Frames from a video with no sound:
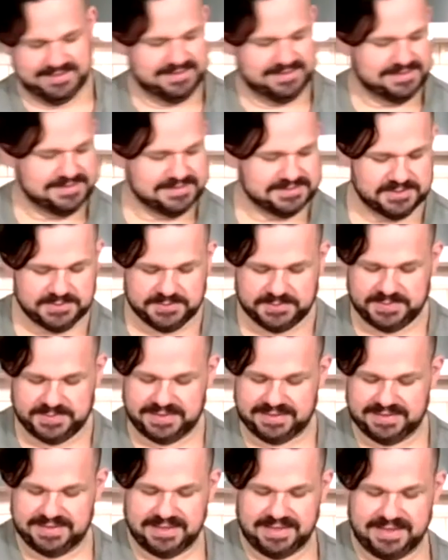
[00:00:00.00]
So
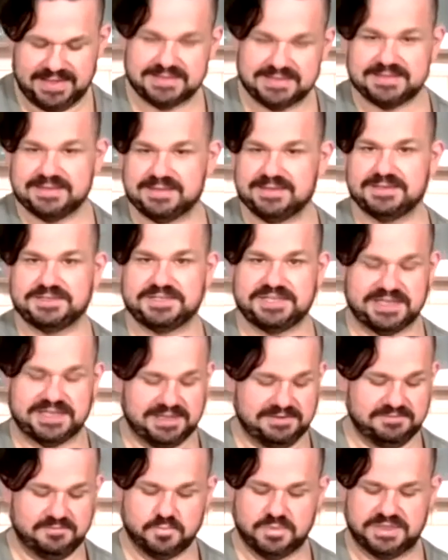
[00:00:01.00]
into the
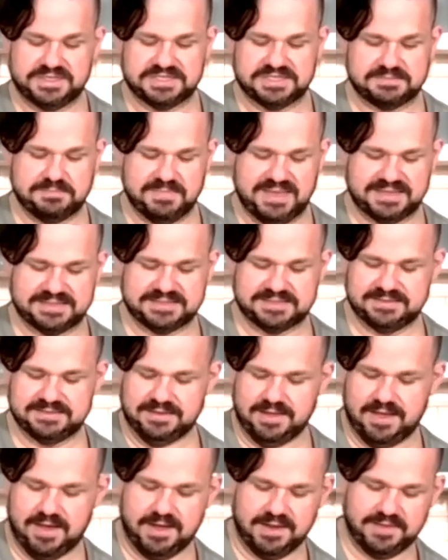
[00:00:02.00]
chicken, we just mix
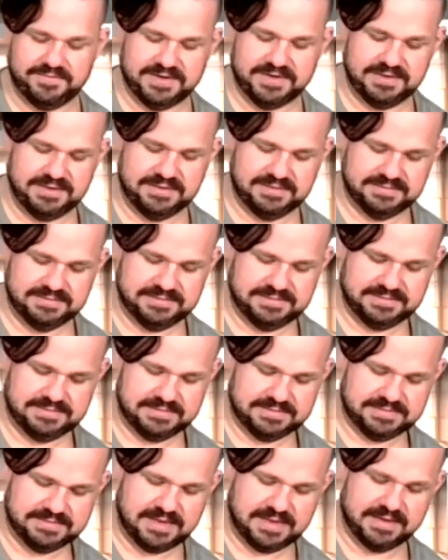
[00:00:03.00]
all of our,
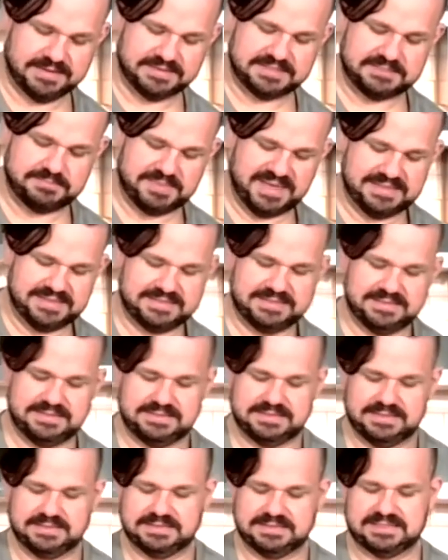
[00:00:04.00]
our spices
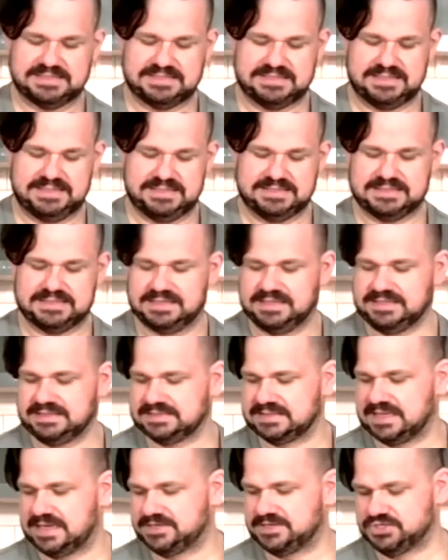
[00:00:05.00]
and
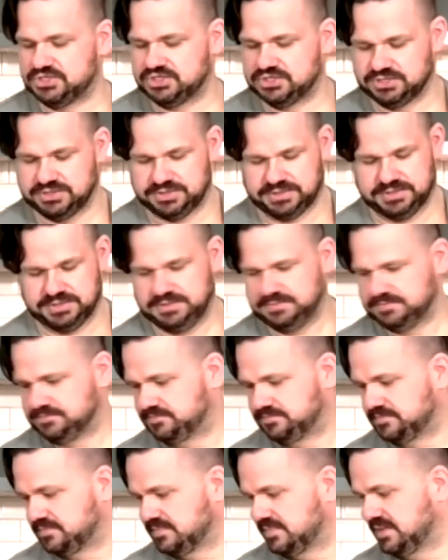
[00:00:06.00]
seasonings and sugar.
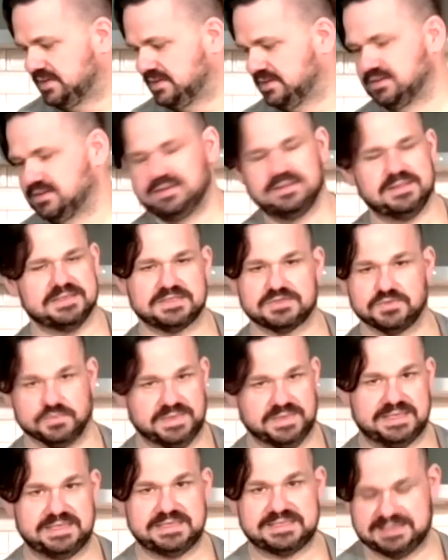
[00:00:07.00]
This is
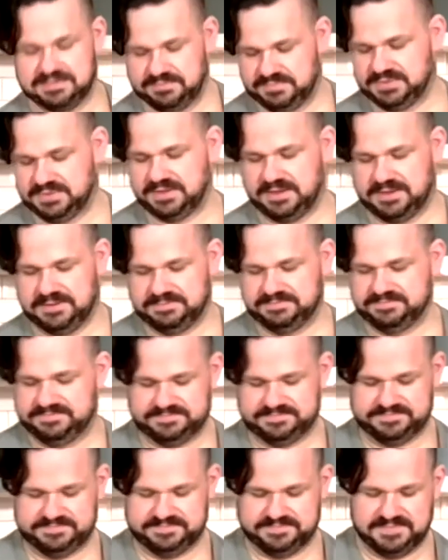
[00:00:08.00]
really simple, y'all.
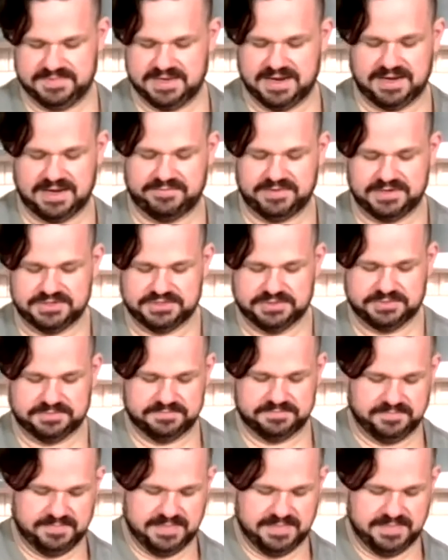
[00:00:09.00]
Not even a joke.